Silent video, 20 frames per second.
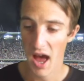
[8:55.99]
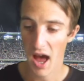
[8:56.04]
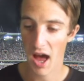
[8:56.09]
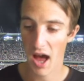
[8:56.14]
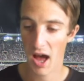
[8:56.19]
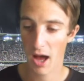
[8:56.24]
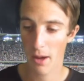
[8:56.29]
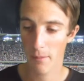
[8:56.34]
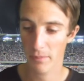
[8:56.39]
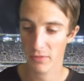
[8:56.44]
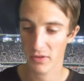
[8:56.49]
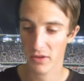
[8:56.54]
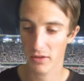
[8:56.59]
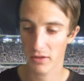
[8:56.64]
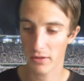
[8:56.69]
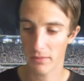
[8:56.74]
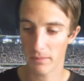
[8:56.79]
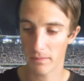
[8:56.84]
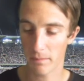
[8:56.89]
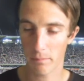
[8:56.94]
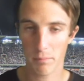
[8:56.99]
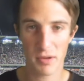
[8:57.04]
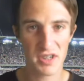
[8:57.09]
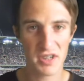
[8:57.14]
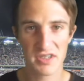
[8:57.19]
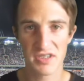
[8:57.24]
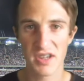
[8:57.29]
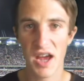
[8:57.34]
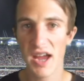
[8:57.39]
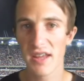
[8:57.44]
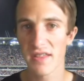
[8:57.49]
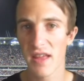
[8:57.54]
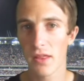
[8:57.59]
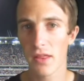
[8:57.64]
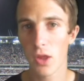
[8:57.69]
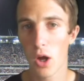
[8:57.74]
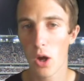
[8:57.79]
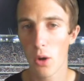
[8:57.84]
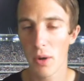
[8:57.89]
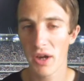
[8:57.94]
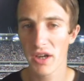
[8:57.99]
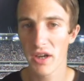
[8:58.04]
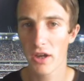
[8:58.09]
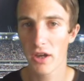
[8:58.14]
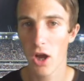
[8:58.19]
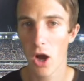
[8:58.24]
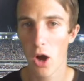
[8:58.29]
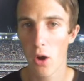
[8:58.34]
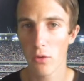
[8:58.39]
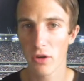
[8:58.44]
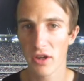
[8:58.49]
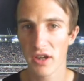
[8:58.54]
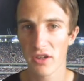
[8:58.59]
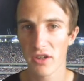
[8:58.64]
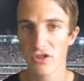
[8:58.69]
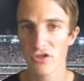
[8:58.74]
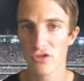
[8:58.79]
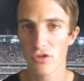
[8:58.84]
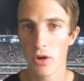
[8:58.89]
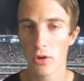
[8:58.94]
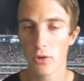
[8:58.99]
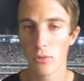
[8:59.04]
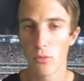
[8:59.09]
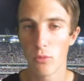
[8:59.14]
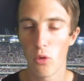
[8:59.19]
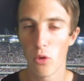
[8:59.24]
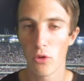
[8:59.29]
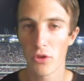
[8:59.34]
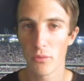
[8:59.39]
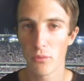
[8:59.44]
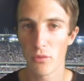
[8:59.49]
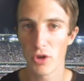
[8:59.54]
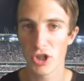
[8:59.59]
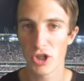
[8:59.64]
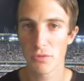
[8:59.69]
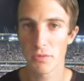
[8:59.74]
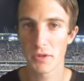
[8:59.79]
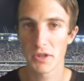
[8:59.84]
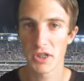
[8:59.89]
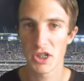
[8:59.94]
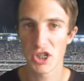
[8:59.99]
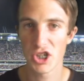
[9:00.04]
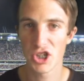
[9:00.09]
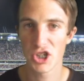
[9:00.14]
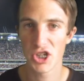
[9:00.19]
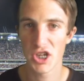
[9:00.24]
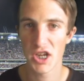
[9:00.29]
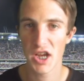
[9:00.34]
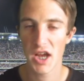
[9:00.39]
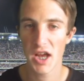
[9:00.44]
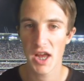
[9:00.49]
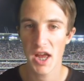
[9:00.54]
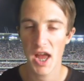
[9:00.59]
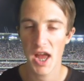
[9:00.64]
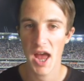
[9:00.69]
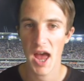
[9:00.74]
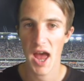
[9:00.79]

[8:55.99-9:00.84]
But in saying that, though, I reckon Colton are going to struggle more than Richmond this year.